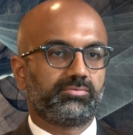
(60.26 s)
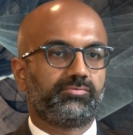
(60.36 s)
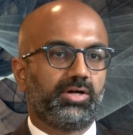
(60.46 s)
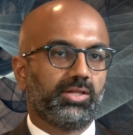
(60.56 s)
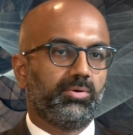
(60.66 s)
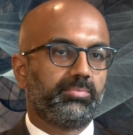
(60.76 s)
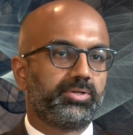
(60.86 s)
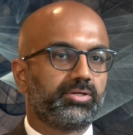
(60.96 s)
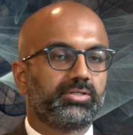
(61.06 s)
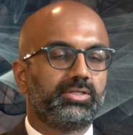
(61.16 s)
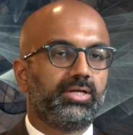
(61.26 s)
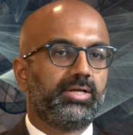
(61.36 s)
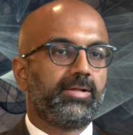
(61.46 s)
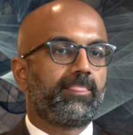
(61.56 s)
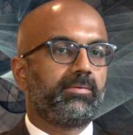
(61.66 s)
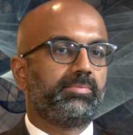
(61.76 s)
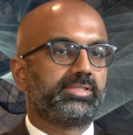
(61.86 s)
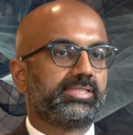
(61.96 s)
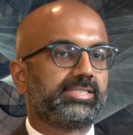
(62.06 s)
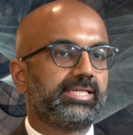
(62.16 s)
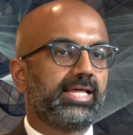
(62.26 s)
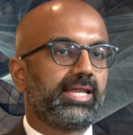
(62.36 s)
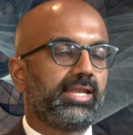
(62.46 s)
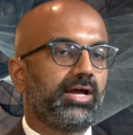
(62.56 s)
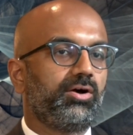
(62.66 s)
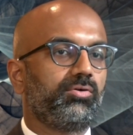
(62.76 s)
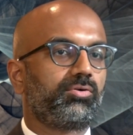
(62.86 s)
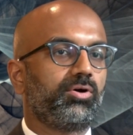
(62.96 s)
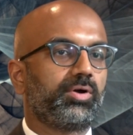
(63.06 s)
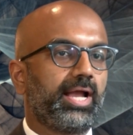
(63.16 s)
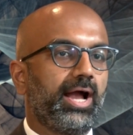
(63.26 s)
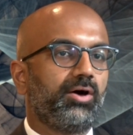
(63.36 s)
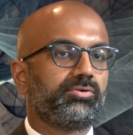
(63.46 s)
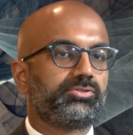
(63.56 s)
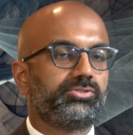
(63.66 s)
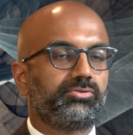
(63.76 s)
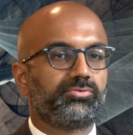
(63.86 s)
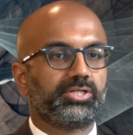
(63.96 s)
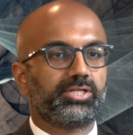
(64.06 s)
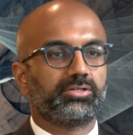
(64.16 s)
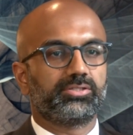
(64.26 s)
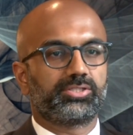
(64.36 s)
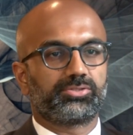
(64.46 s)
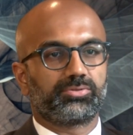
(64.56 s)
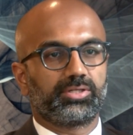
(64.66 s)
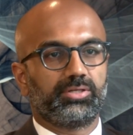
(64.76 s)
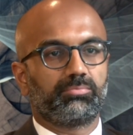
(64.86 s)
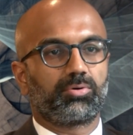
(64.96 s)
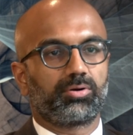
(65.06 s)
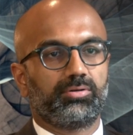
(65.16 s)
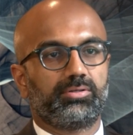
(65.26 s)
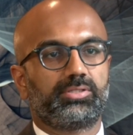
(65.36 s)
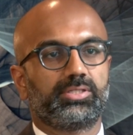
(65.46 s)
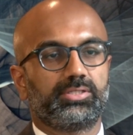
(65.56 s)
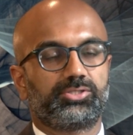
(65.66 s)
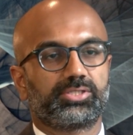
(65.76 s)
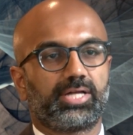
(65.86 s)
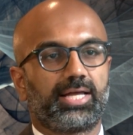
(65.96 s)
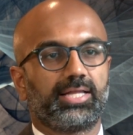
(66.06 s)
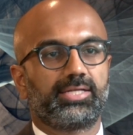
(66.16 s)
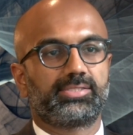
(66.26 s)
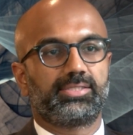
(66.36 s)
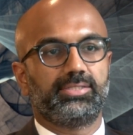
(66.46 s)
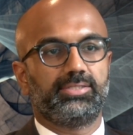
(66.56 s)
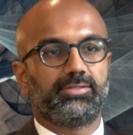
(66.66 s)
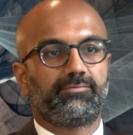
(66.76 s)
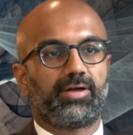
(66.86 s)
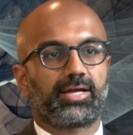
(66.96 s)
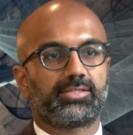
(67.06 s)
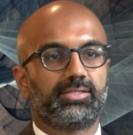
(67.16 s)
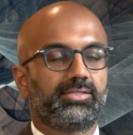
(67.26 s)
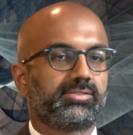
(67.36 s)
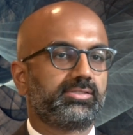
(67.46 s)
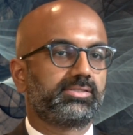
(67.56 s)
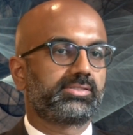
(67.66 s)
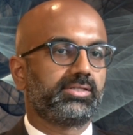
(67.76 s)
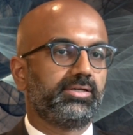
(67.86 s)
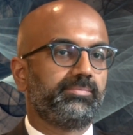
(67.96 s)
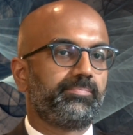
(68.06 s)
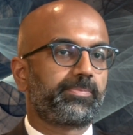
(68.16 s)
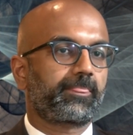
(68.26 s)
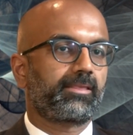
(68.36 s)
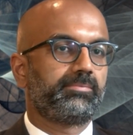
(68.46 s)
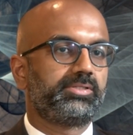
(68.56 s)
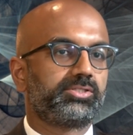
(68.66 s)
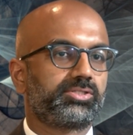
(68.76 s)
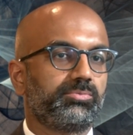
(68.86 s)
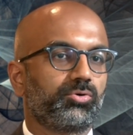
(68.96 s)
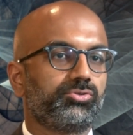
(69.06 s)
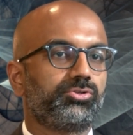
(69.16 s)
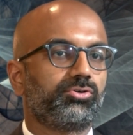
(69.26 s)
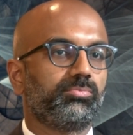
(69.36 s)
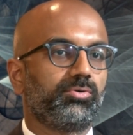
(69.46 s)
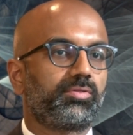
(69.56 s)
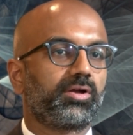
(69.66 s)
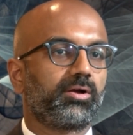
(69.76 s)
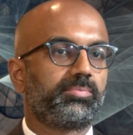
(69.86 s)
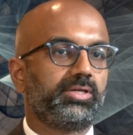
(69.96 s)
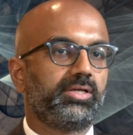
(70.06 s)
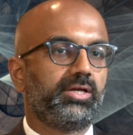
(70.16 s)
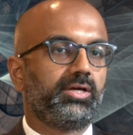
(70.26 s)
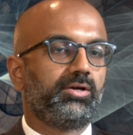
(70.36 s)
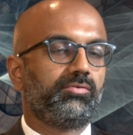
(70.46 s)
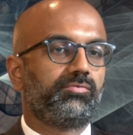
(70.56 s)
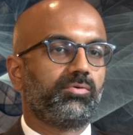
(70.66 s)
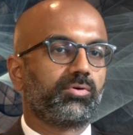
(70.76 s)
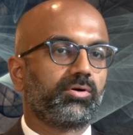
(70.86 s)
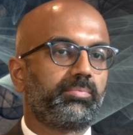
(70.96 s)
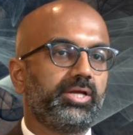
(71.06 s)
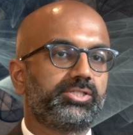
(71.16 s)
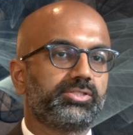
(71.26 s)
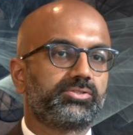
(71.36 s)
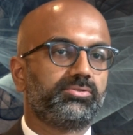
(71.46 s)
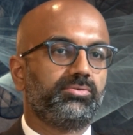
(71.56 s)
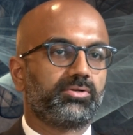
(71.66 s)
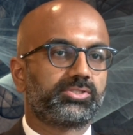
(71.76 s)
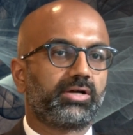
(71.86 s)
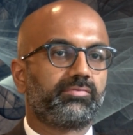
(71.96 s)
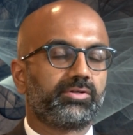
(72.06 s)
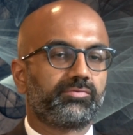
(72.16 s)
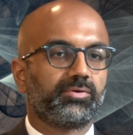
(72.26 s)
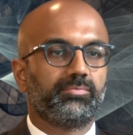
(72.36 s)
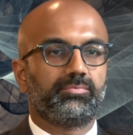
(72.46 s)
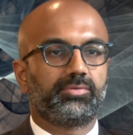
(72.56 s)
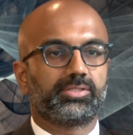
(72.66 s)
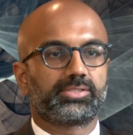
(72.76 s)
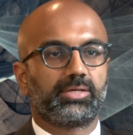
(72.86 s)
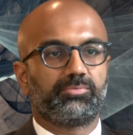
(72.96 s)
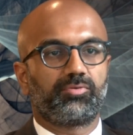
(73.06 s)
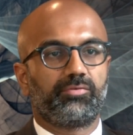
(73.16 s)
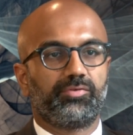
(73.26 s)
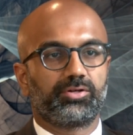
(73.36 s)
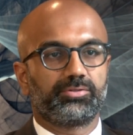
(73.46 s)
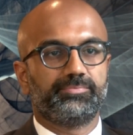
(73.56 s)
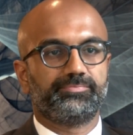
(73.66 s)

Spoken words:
follow-up period. But to see that now going out to 3 years is really important. It just highlights the fact that this is potentially a more durable therapy for patients who are suffering from this type of heart failure.